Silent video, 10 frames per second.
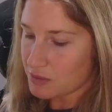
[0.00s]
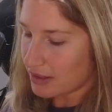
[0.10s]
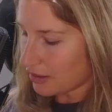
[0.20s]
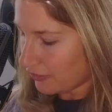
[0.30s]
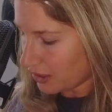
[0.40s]

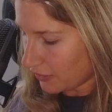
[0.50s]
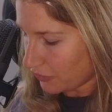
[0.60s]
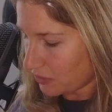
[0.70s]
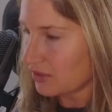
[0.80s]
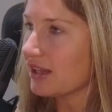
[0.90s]
we'd love it if
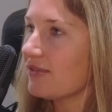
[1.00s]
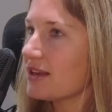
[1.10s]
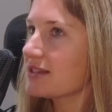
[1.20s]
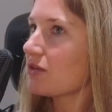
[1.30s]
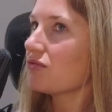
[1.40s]
you would leave
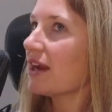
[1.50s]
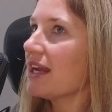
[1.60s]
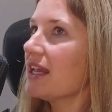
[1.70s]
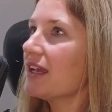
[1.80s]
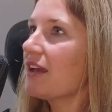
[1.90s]
us a
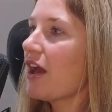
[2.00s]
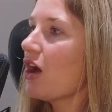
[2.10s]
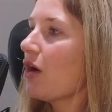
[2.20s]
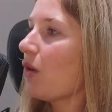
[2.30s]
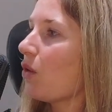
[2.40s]
rating
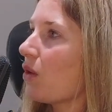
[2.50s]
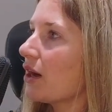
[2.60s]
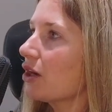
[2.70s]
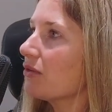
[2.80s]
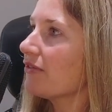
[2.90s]

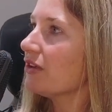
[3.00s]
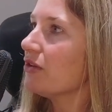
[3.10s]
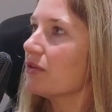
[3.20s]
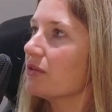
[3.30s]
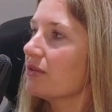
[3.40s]
or a
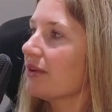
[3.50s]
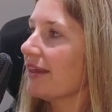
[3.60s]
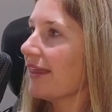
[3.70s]
review. And